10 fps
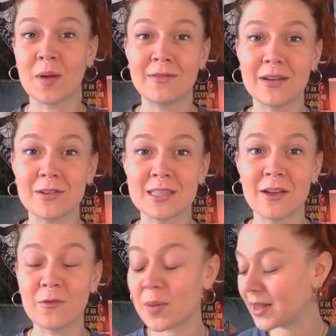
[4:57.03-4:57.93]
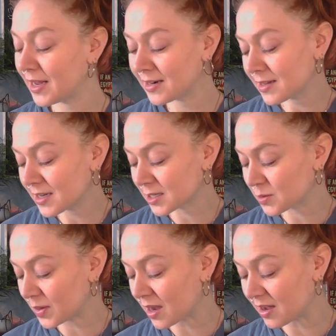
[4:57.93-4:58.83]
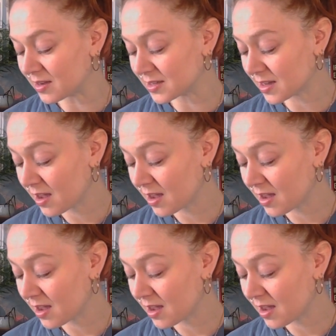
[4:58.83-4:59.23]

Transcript: my favorites left by the end of this, because